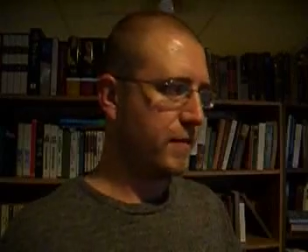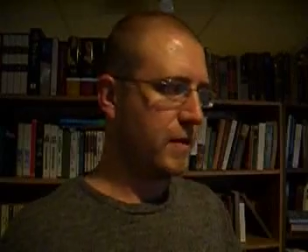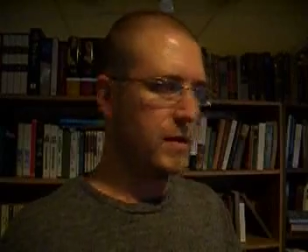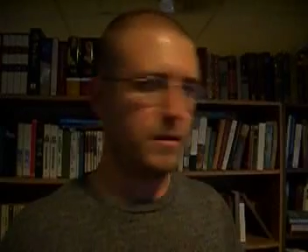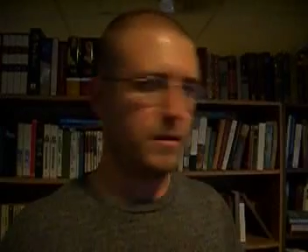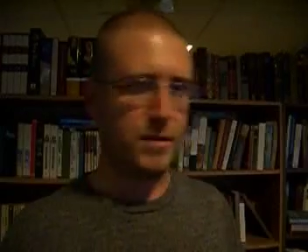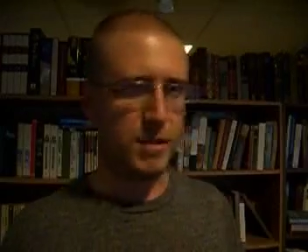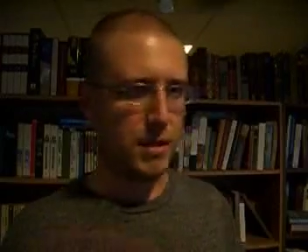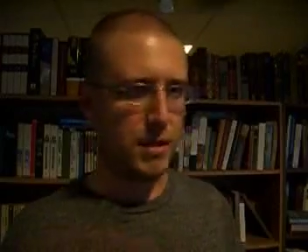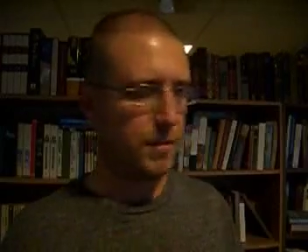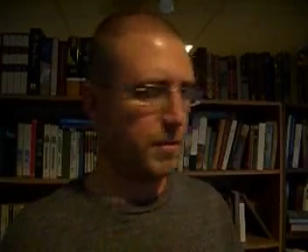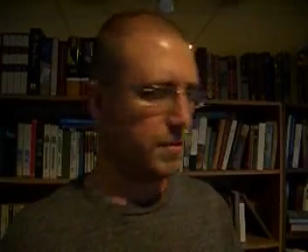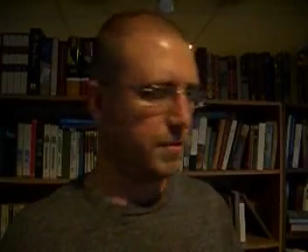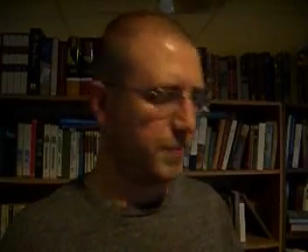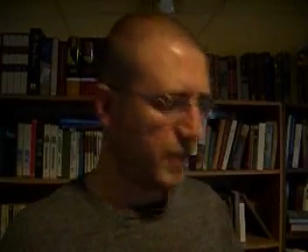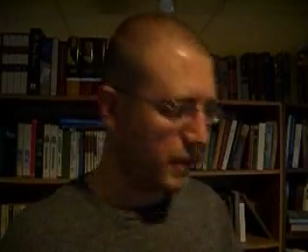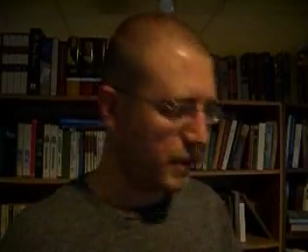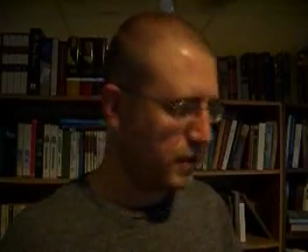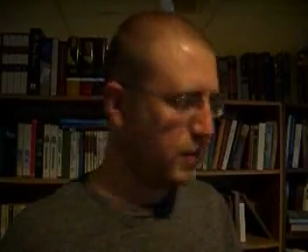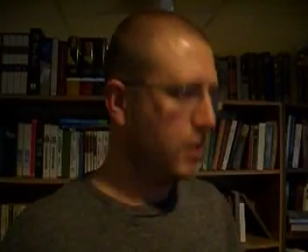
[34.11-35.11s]
Skip a
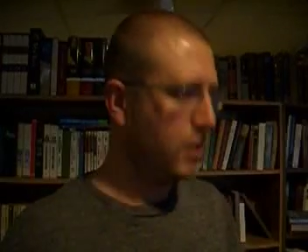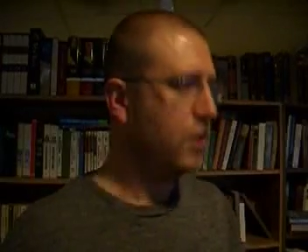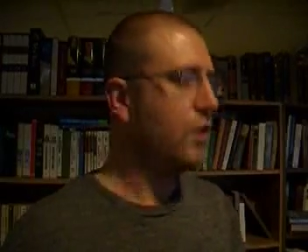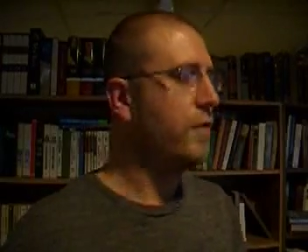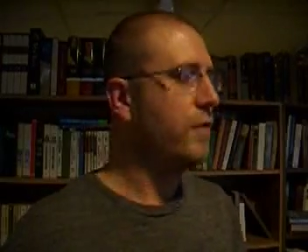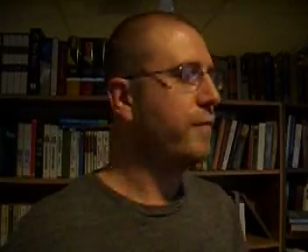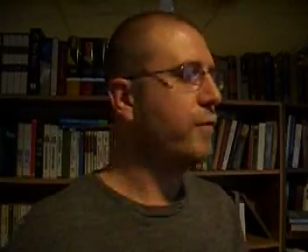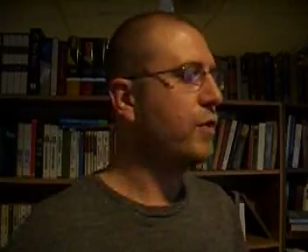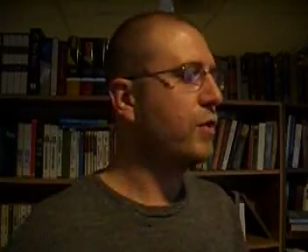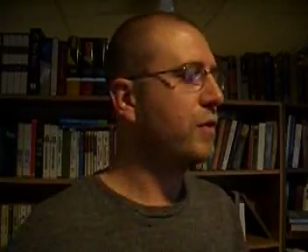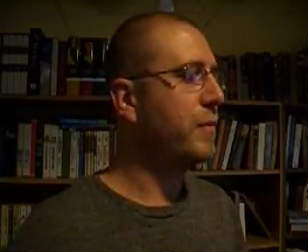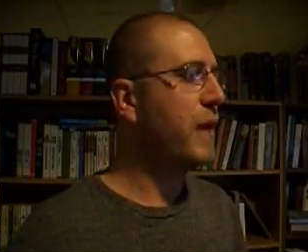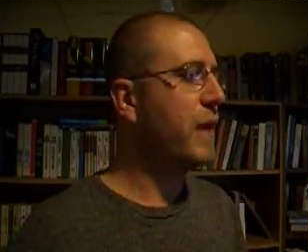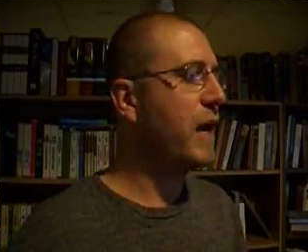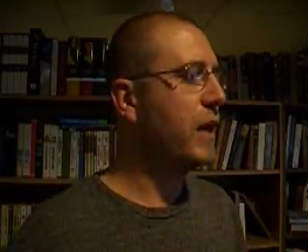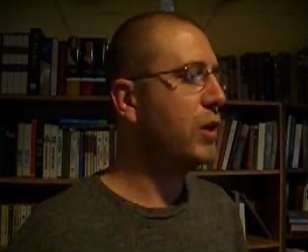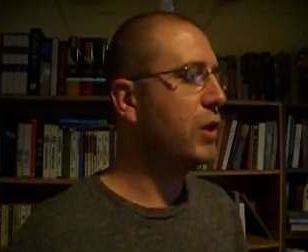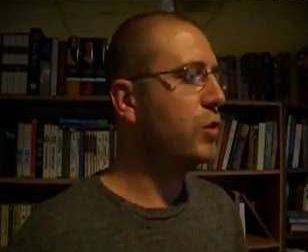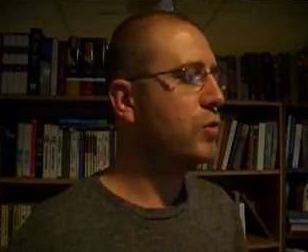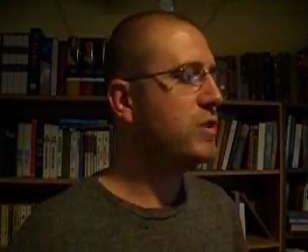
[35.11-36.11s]
bit. For the
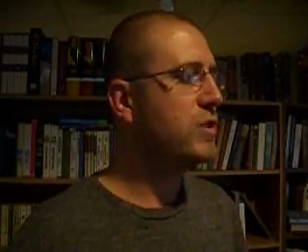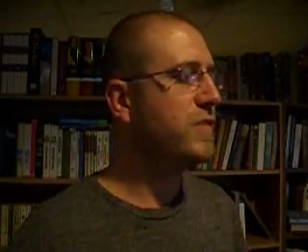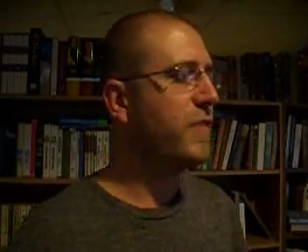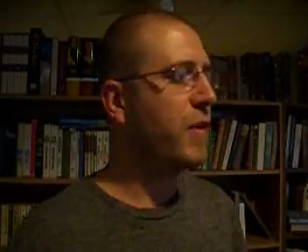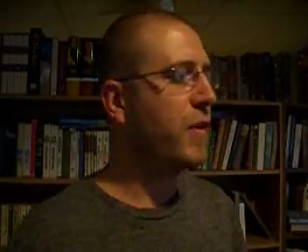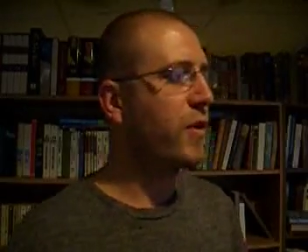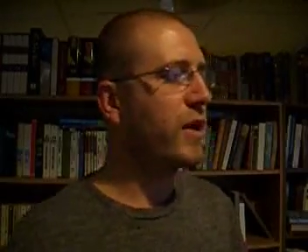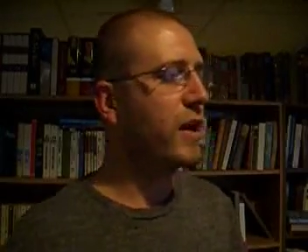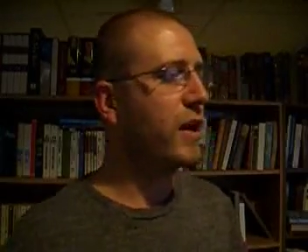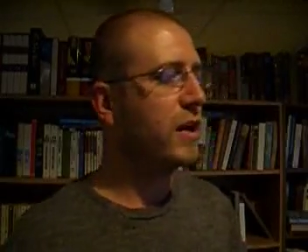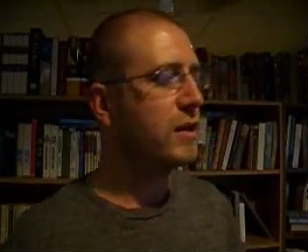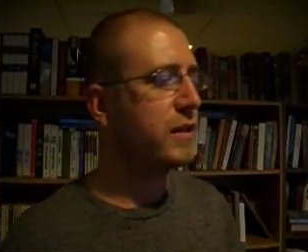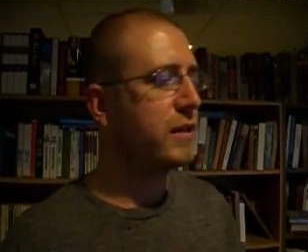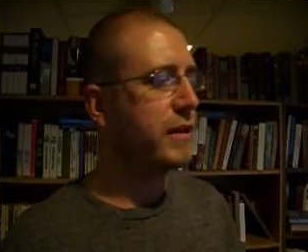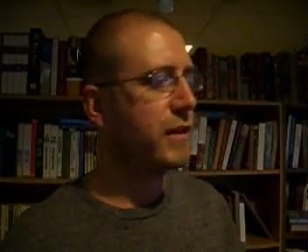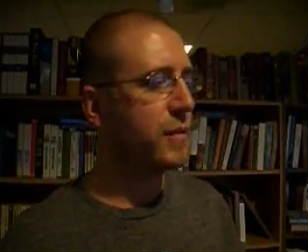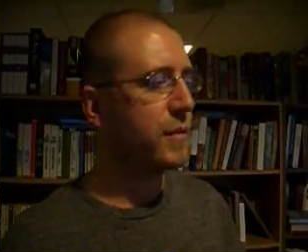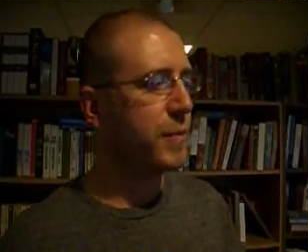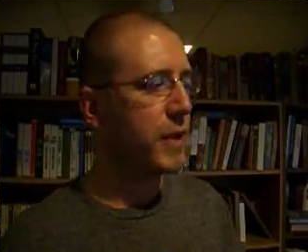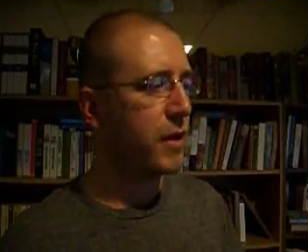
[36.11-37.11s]
man who is very ugly
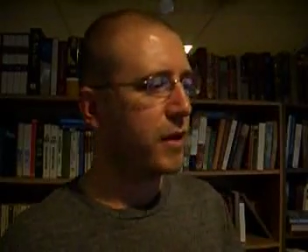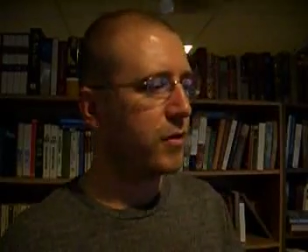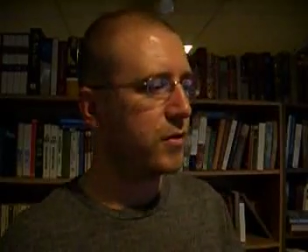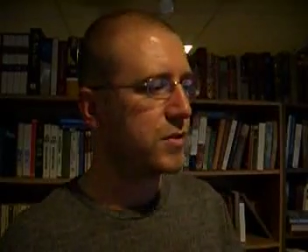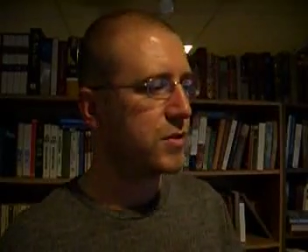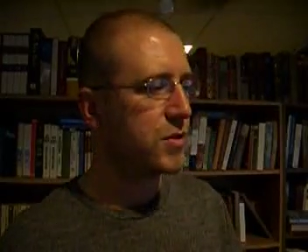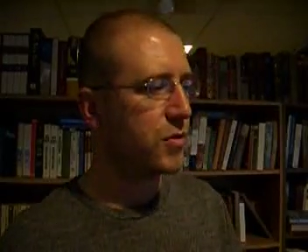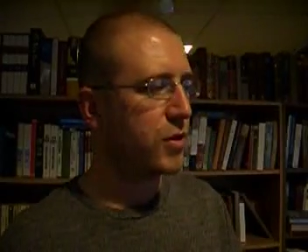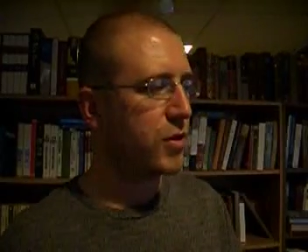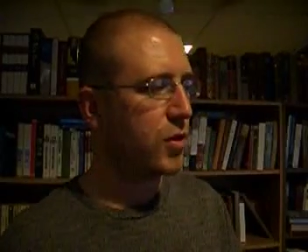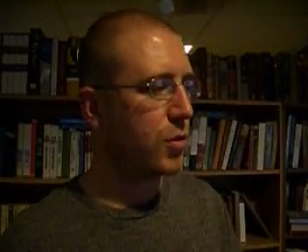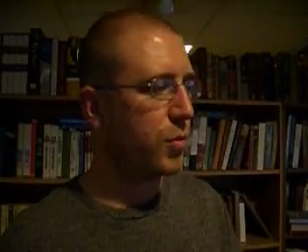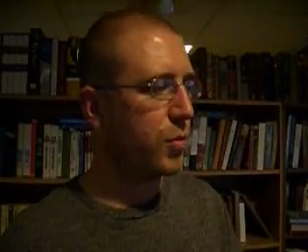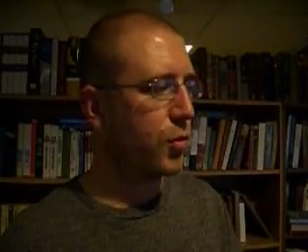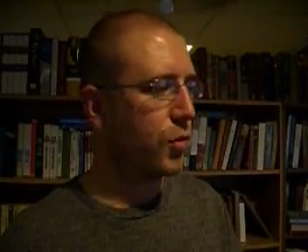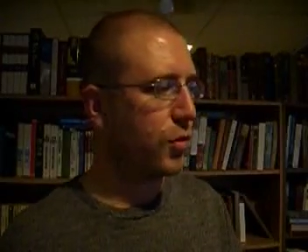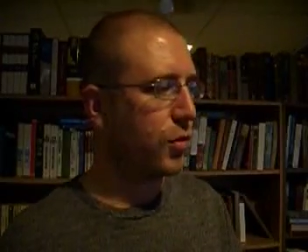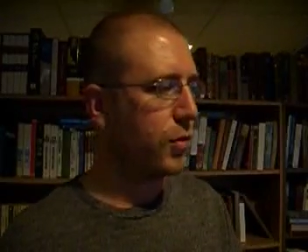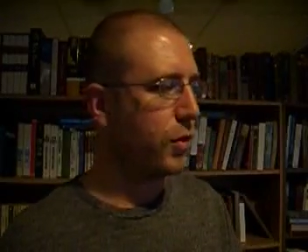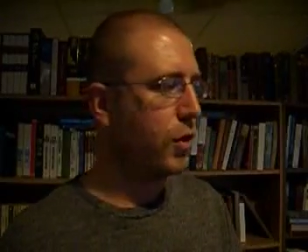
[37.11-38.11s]
in appearance or
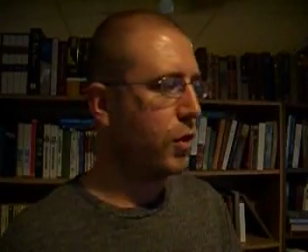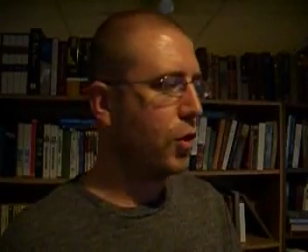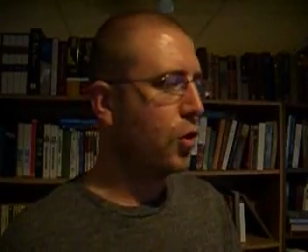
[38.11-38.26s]
ill-born